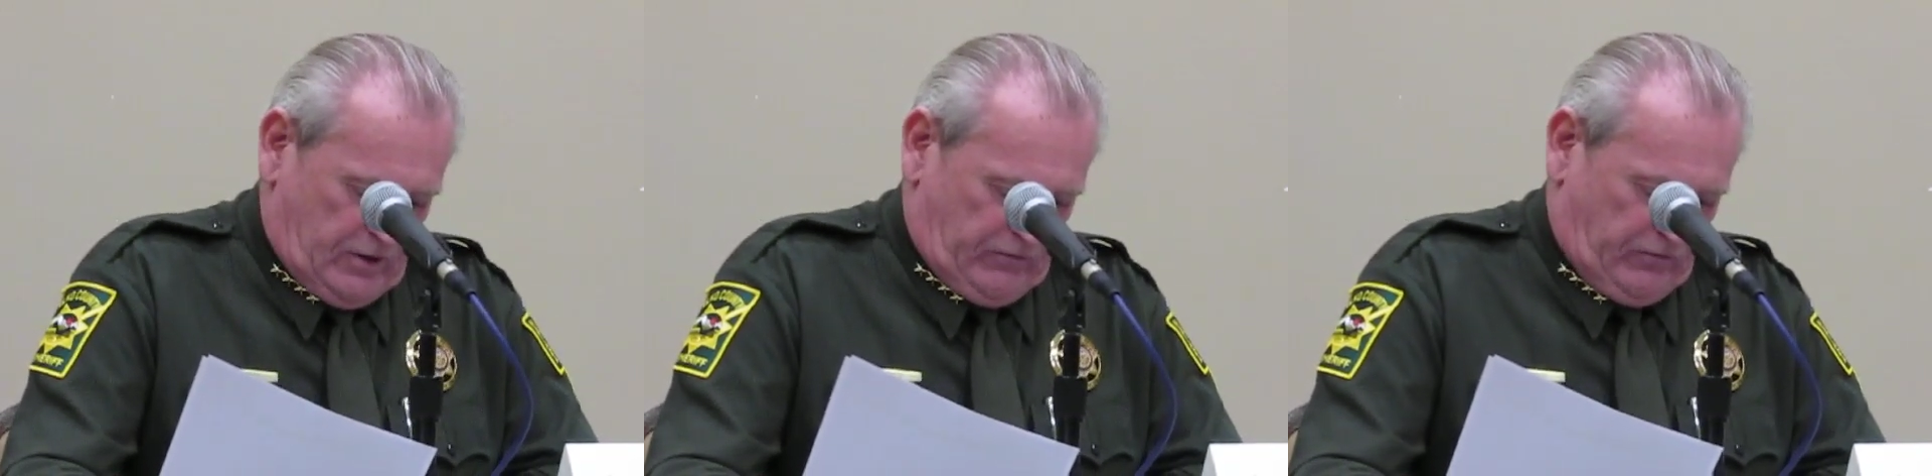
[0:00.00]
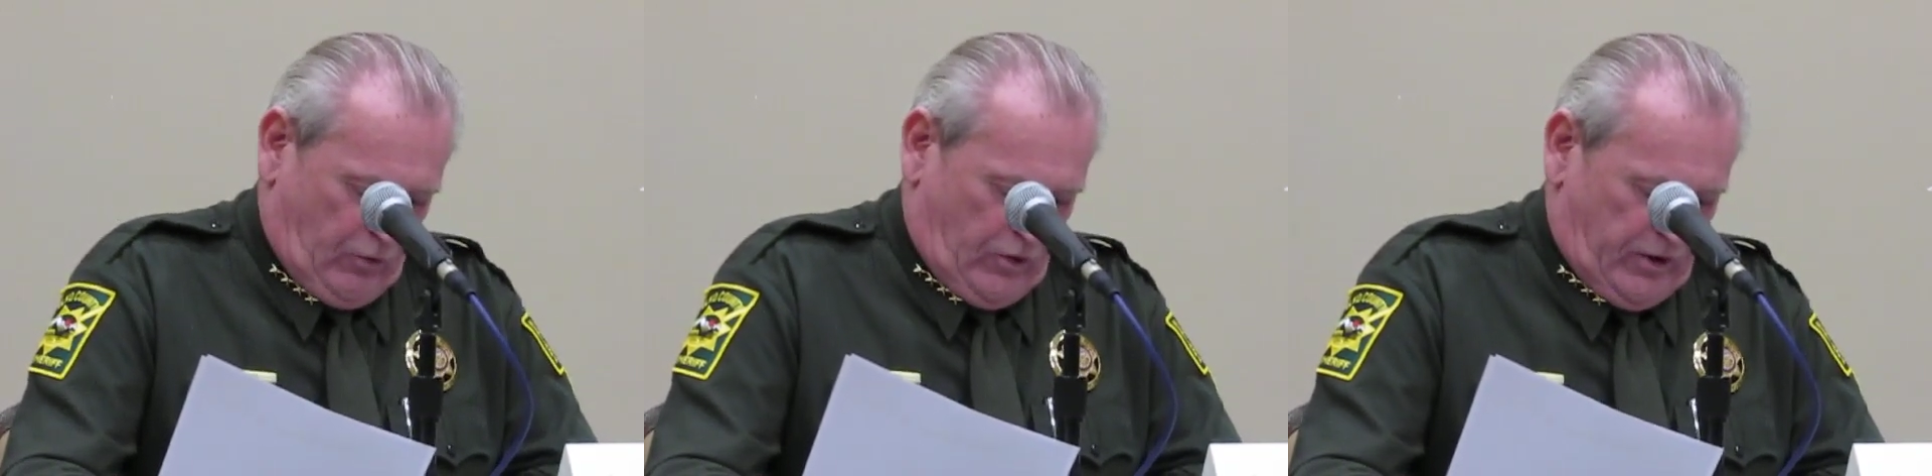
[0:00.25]

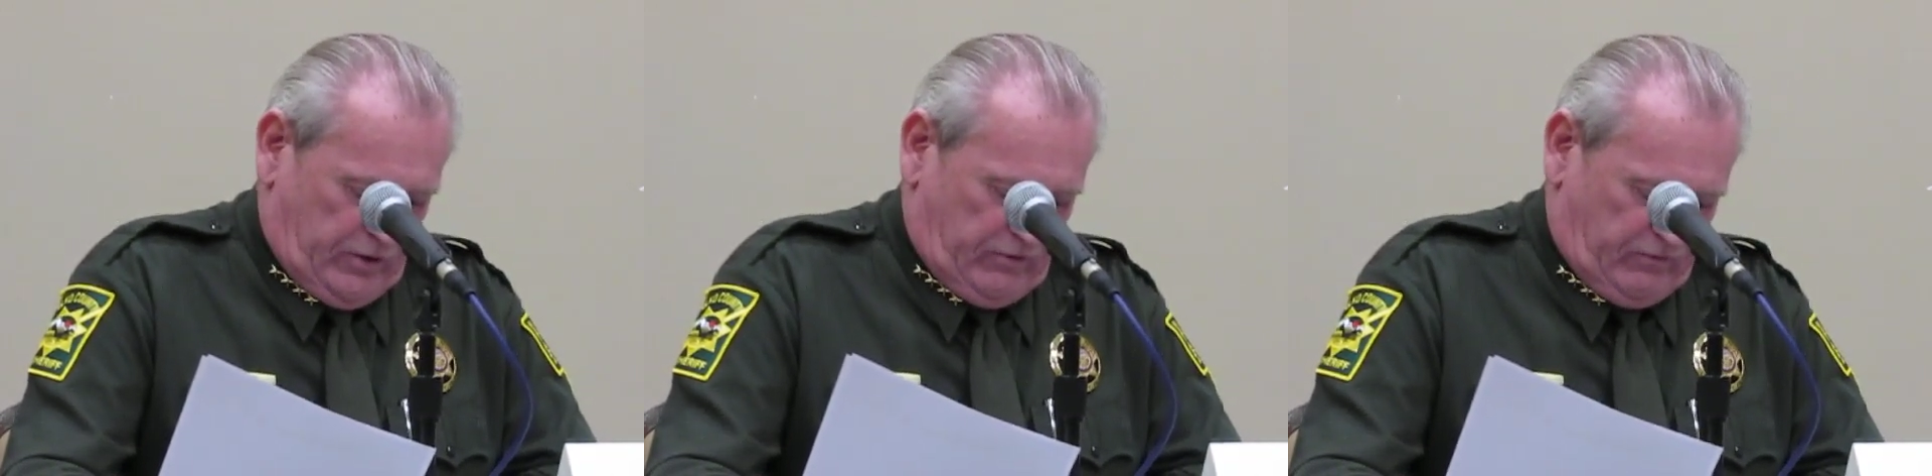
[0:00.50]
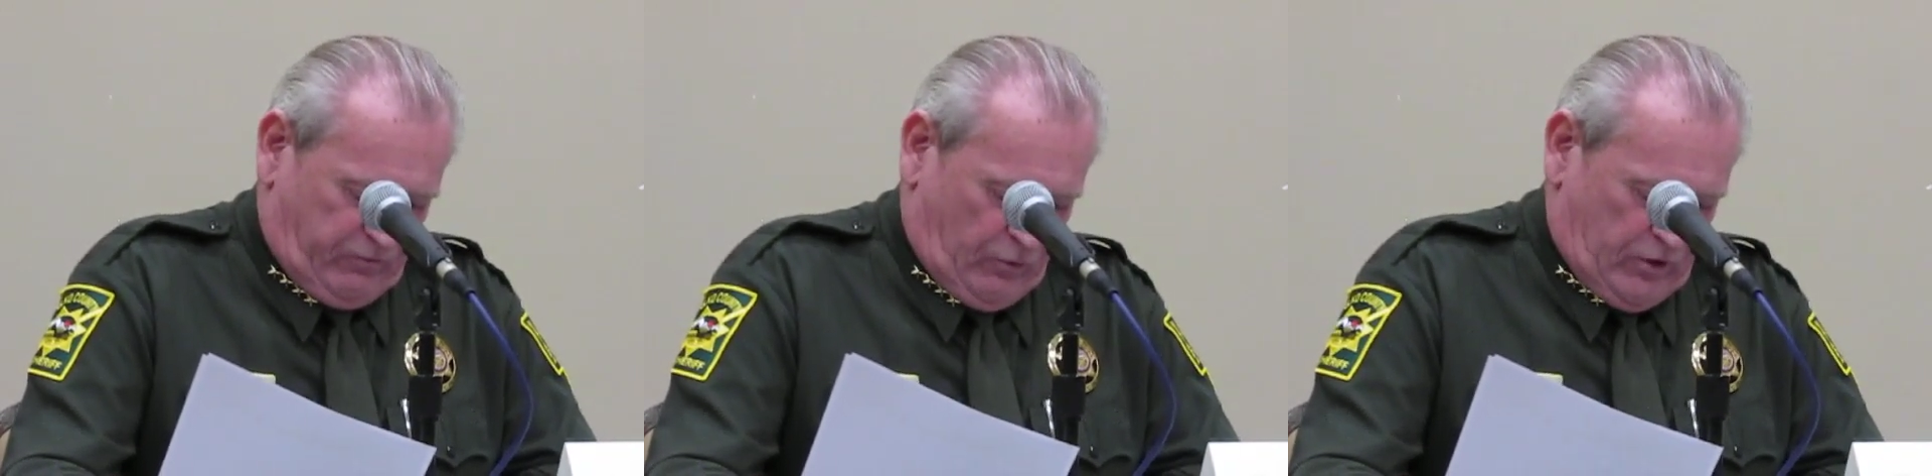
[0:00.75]

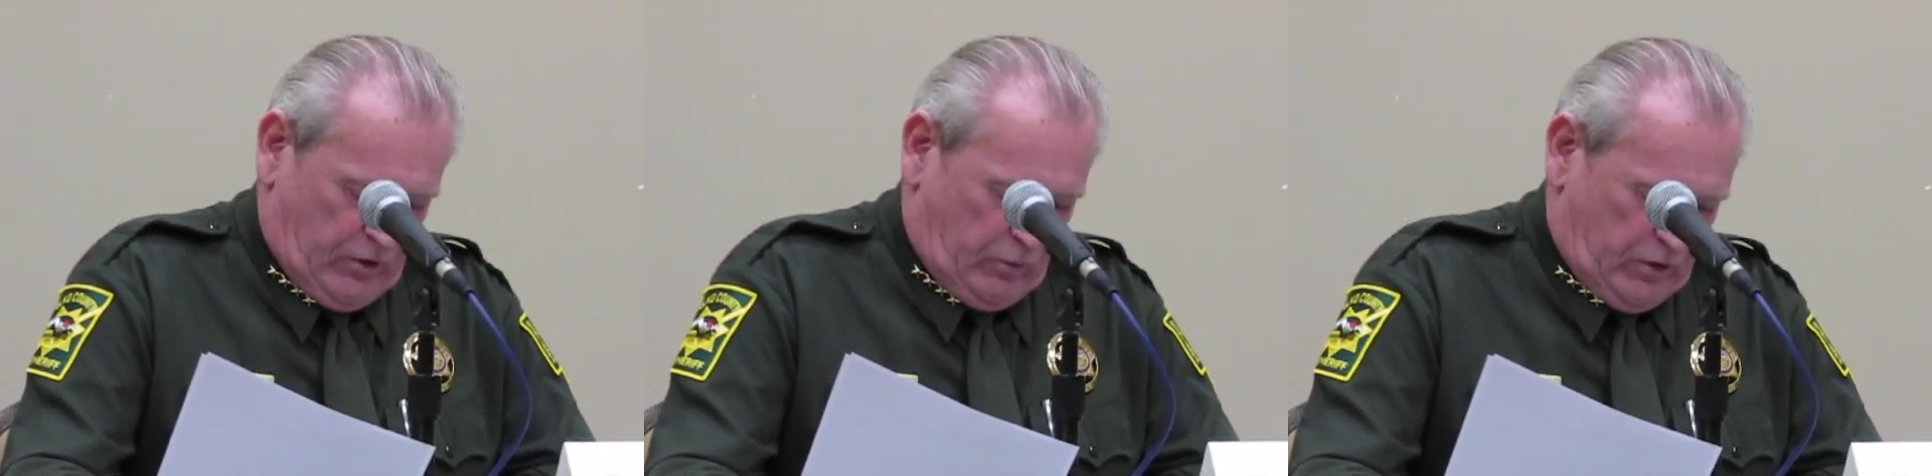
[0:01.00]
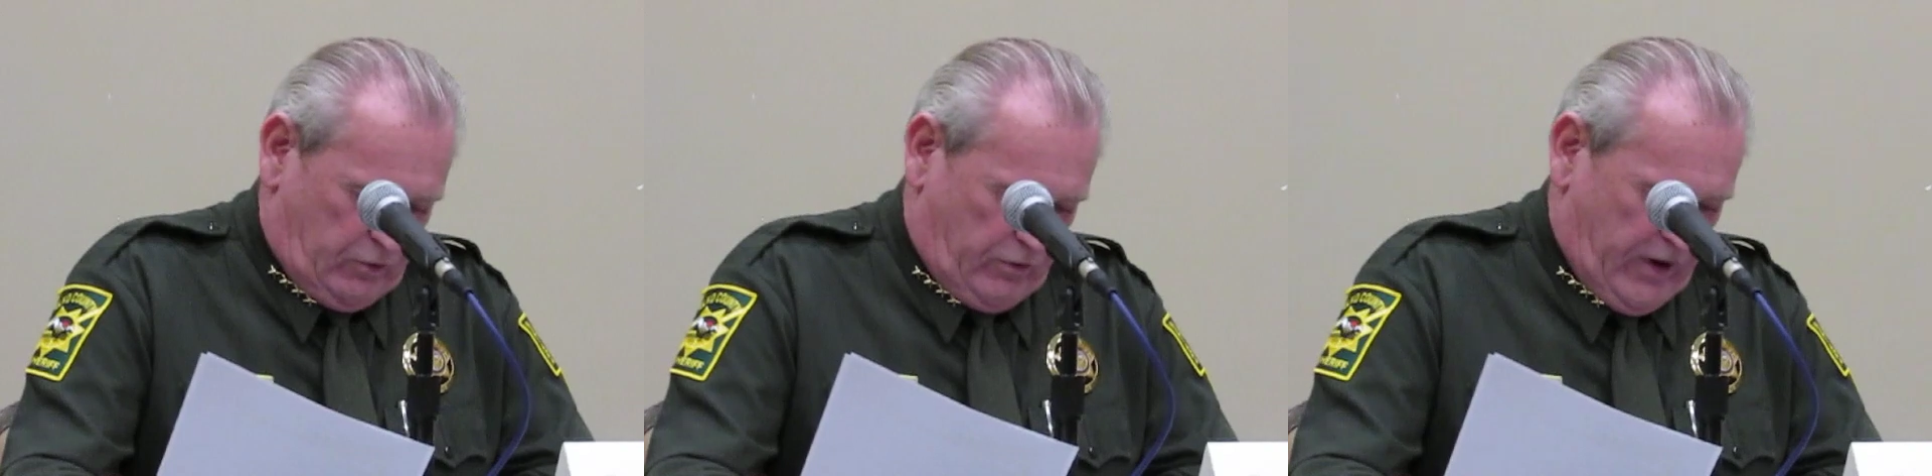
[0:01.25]

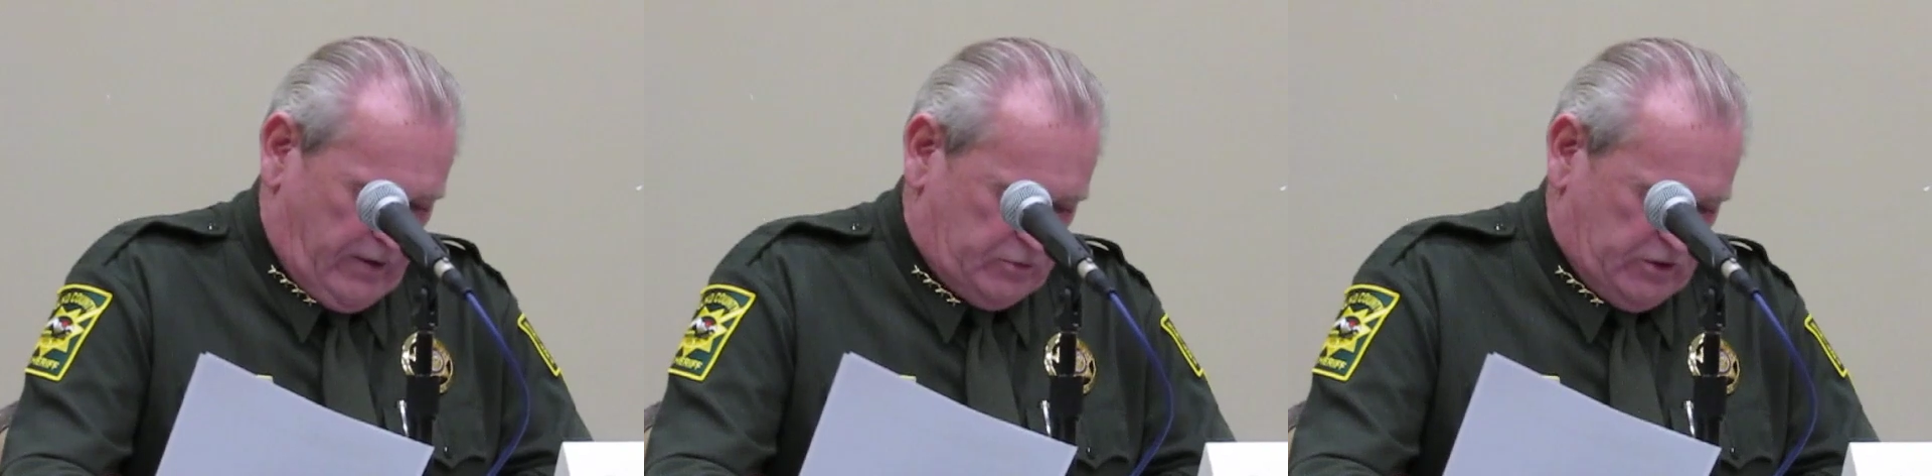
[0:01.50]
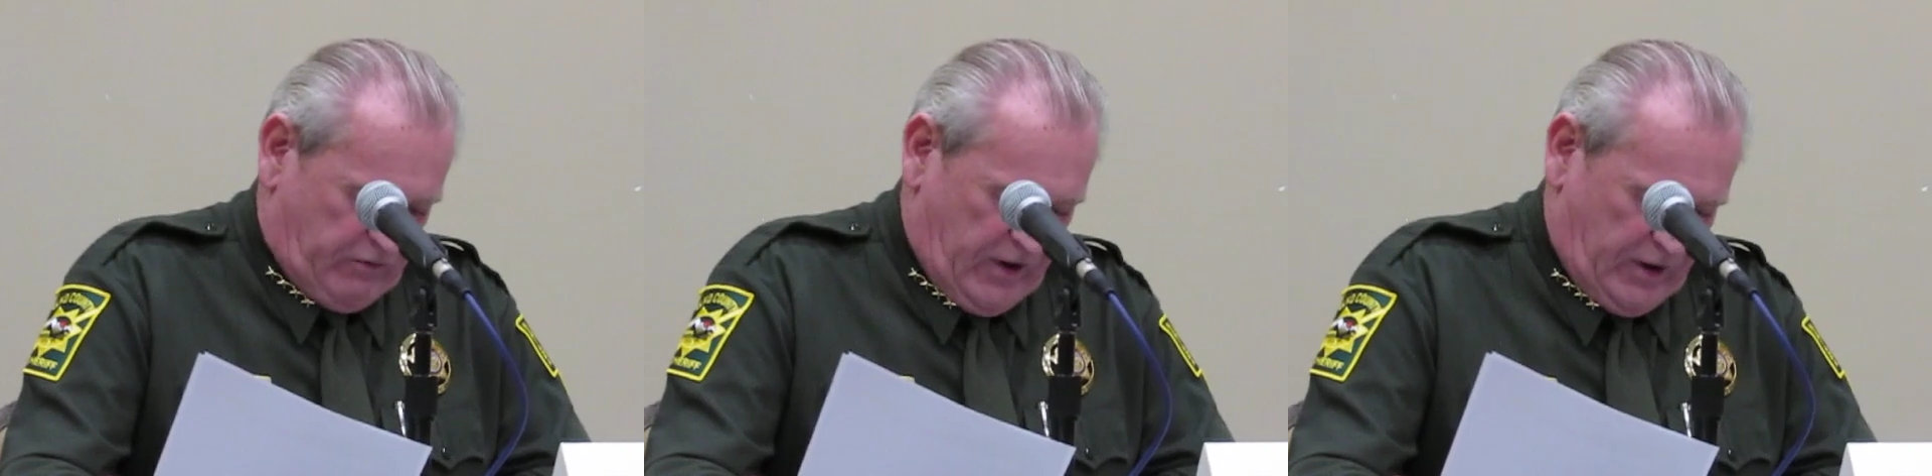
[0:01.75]
441
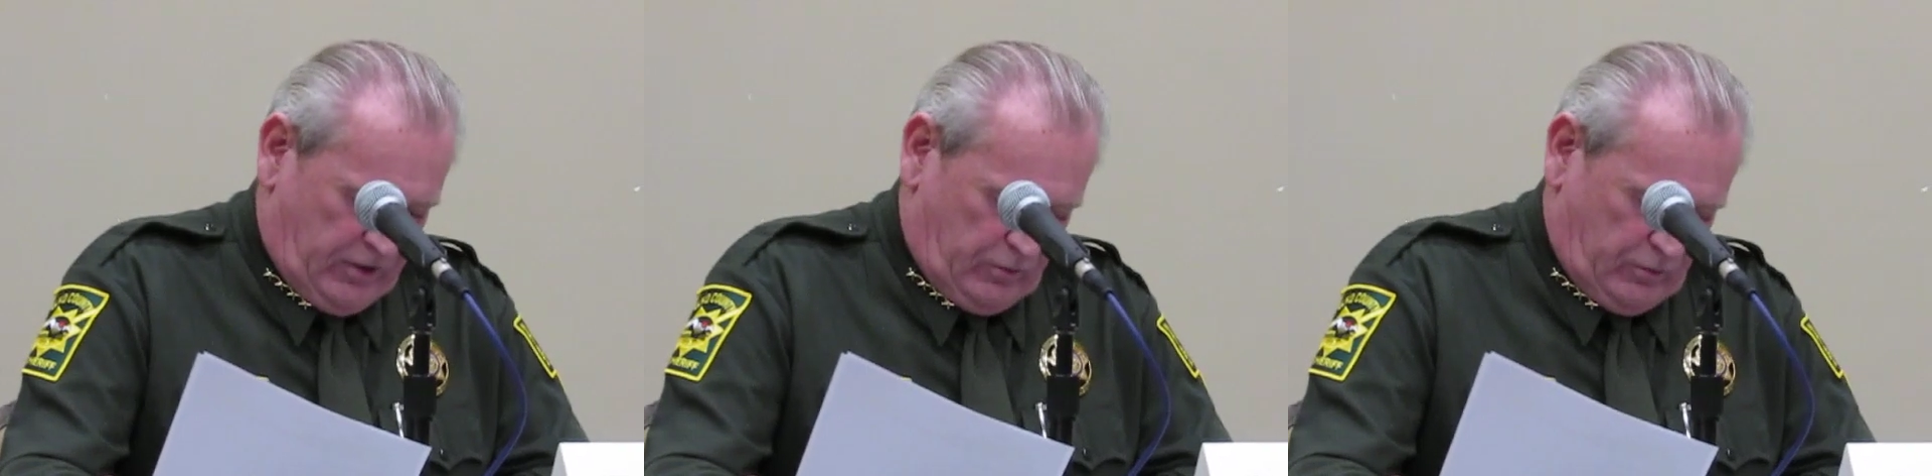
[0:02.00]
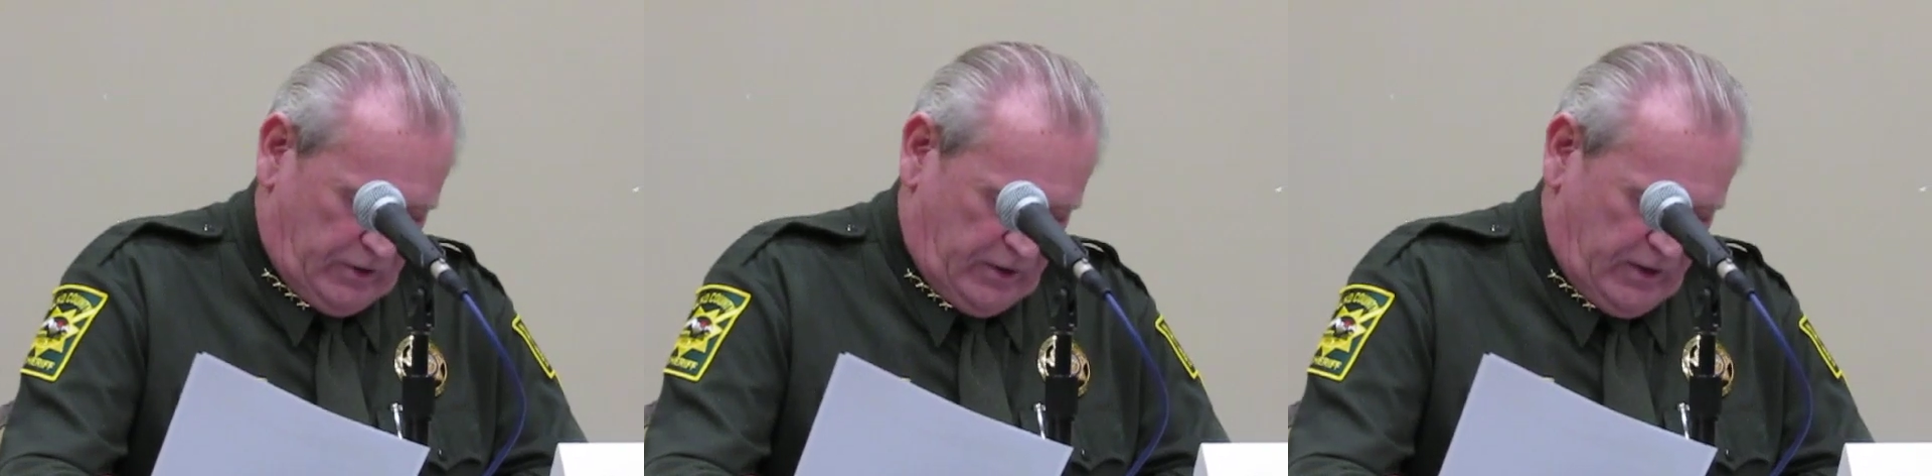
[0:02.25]
grams of
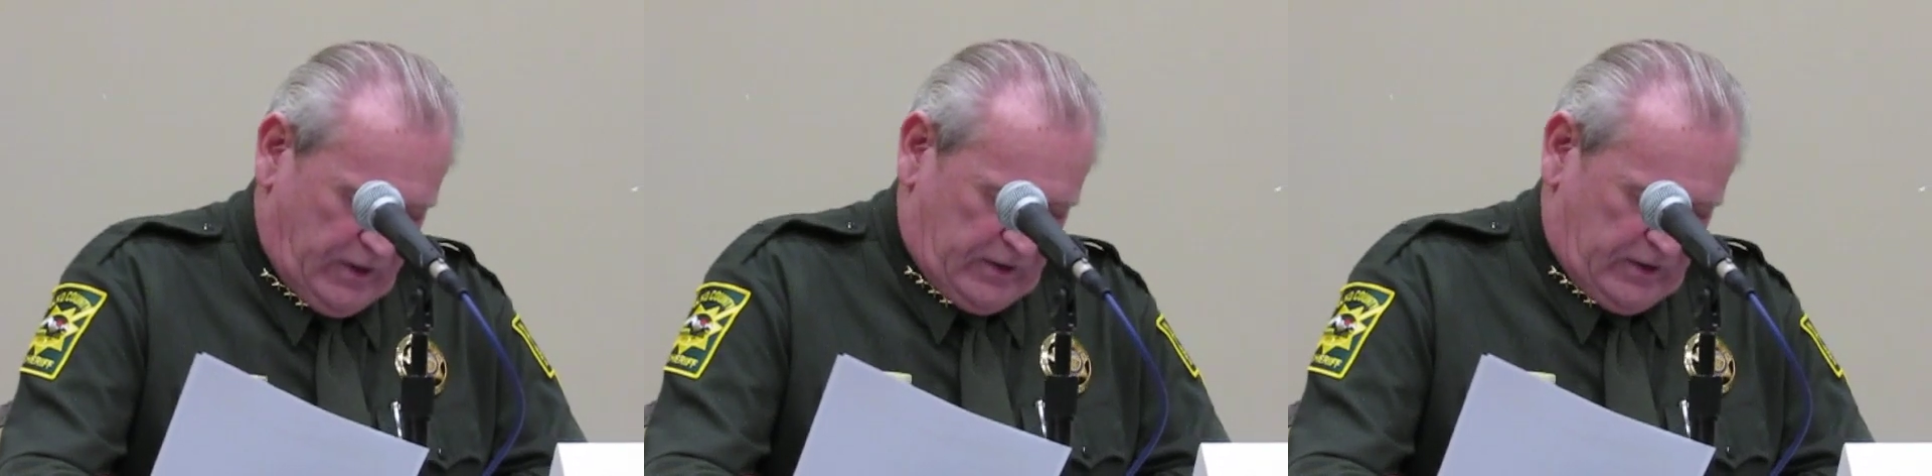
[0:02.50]
heroin,